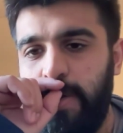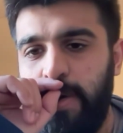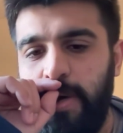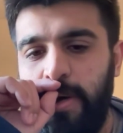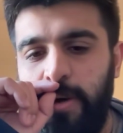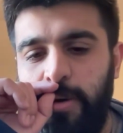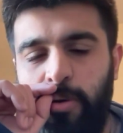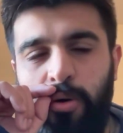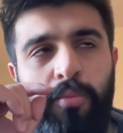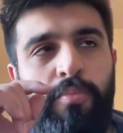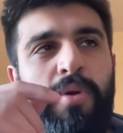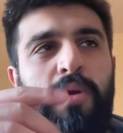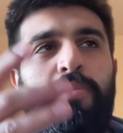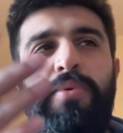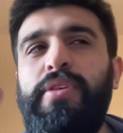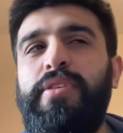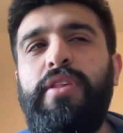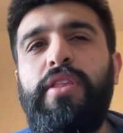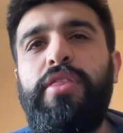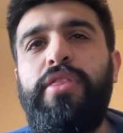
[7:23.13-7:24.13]
Or maybe
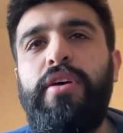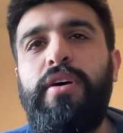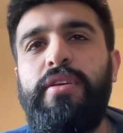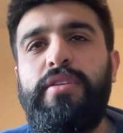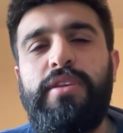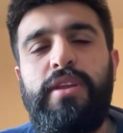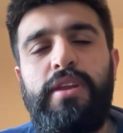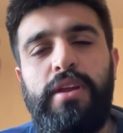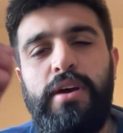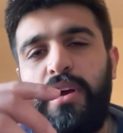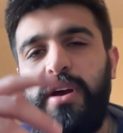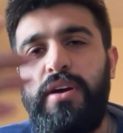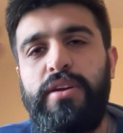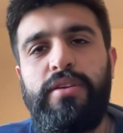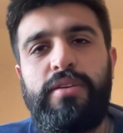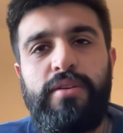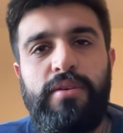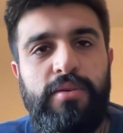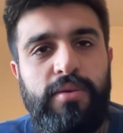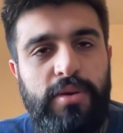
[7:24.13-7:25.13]
it's a Thursday night, I
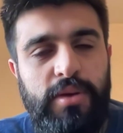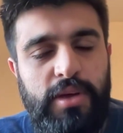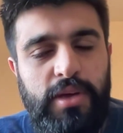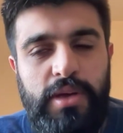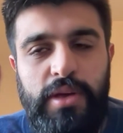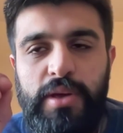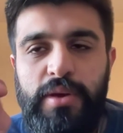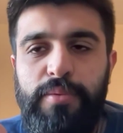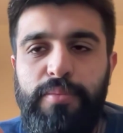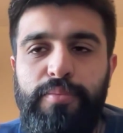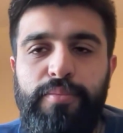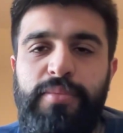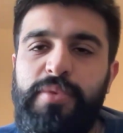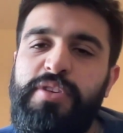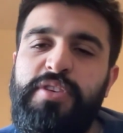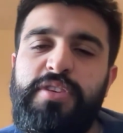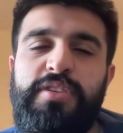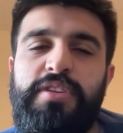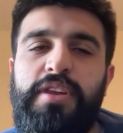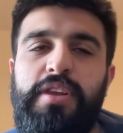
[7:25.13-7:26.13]
don't know.
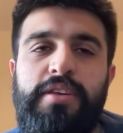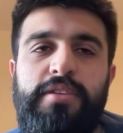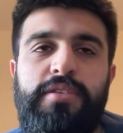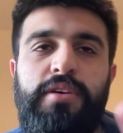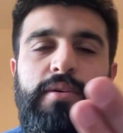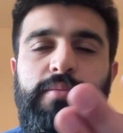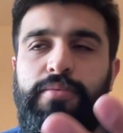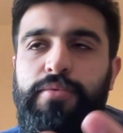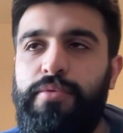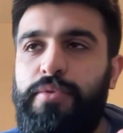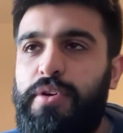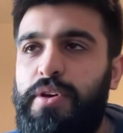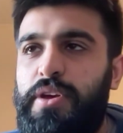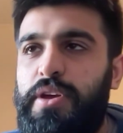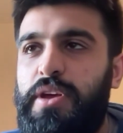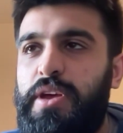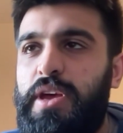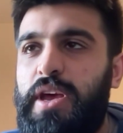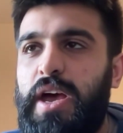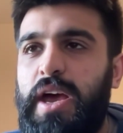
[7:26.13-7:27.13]
It's just an example.
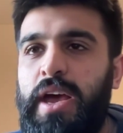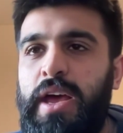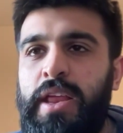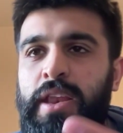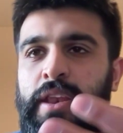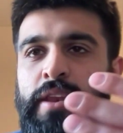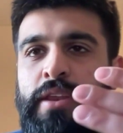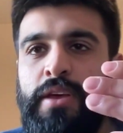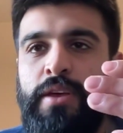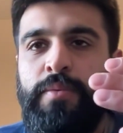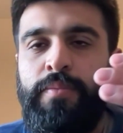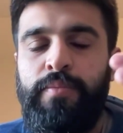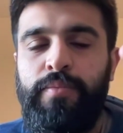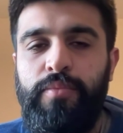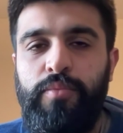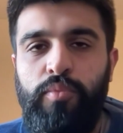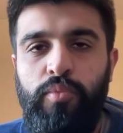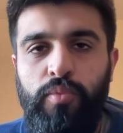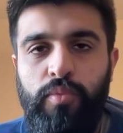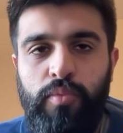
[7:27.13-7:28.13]
And
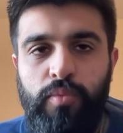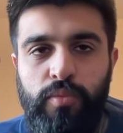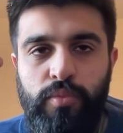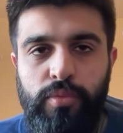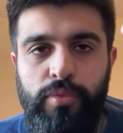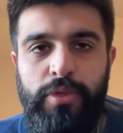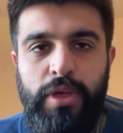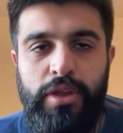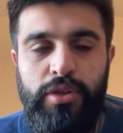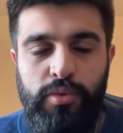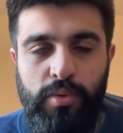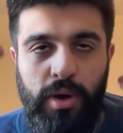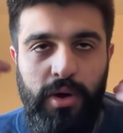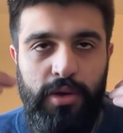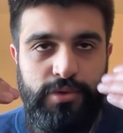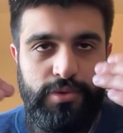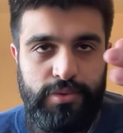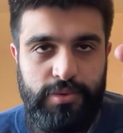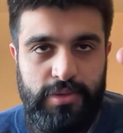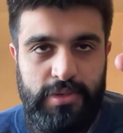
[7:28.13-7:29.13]
then you
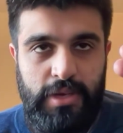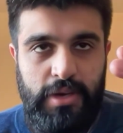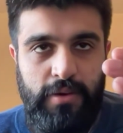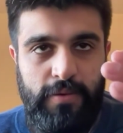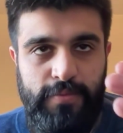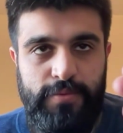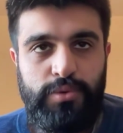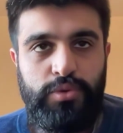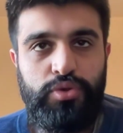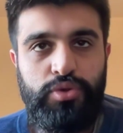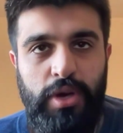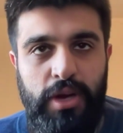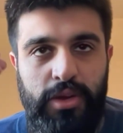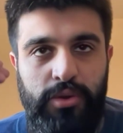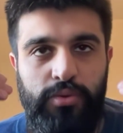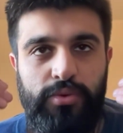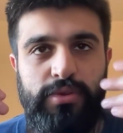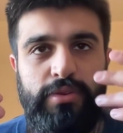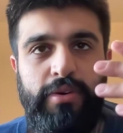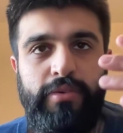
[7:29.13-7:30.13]
ask yourself, you train
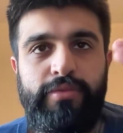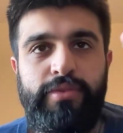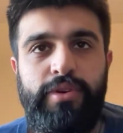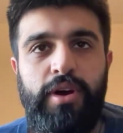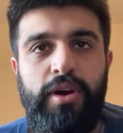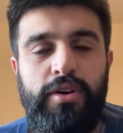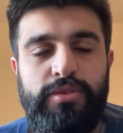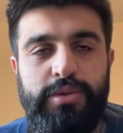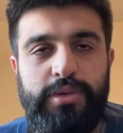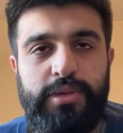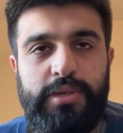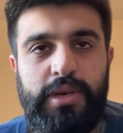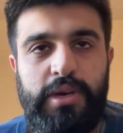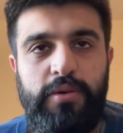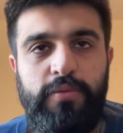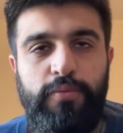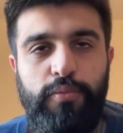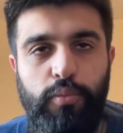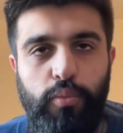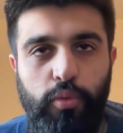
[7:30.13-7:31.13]
yourself to ask
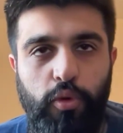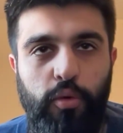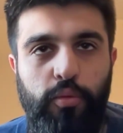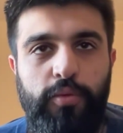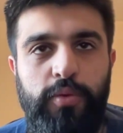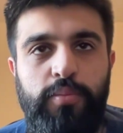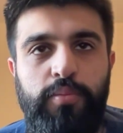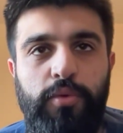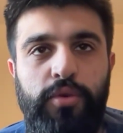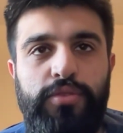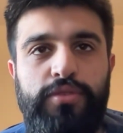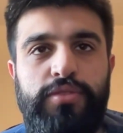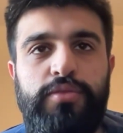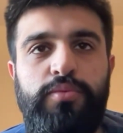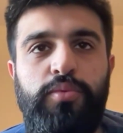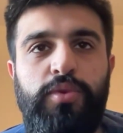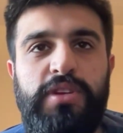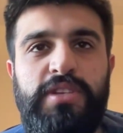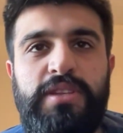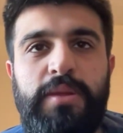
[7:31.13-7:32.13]
yourself, what
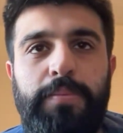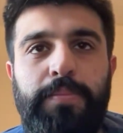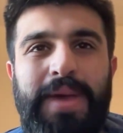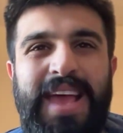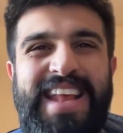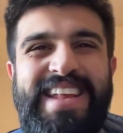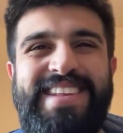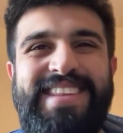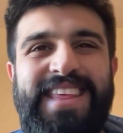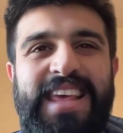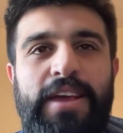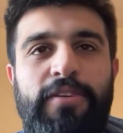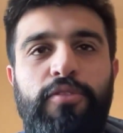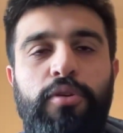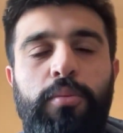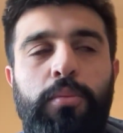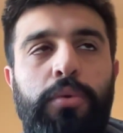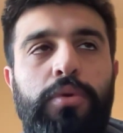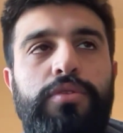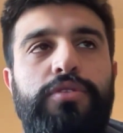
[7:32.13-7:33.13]
is the best thing for
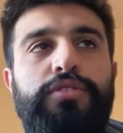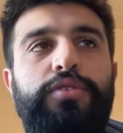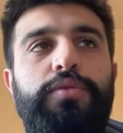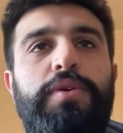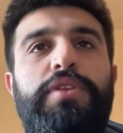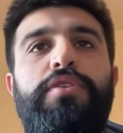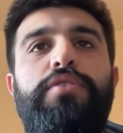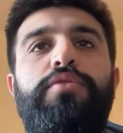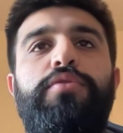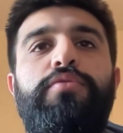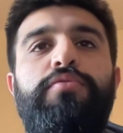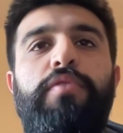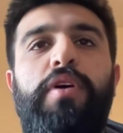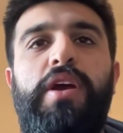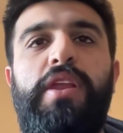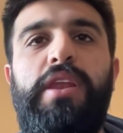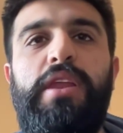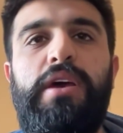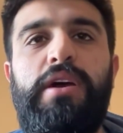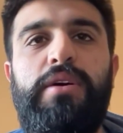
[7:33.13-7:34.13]
Monsui to do
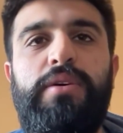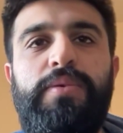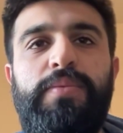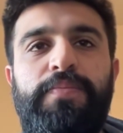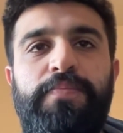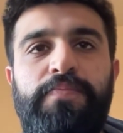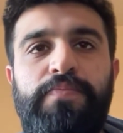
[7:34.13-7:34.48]
right now?